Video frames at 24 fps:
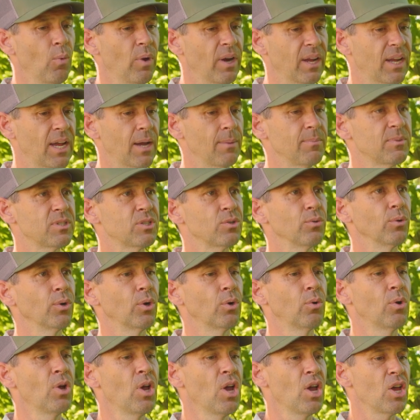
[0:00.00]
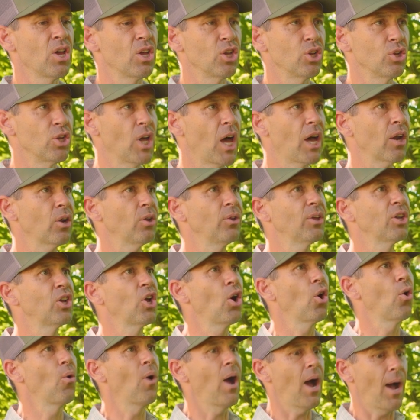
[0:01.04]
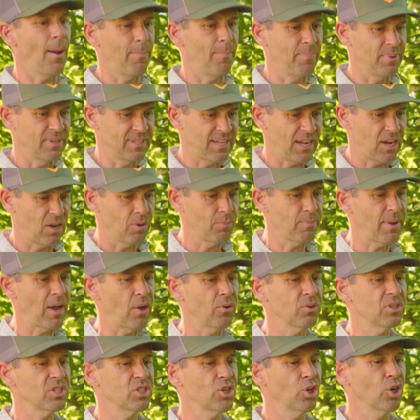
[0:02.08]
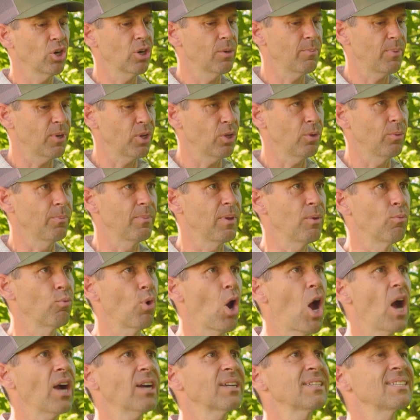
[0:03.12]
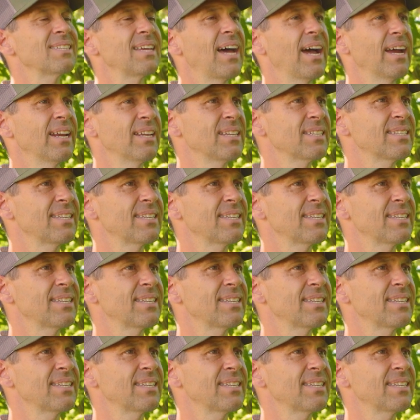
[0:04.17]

when it comes through, you not only go up and down, bow to stern, but you'll be rocked side to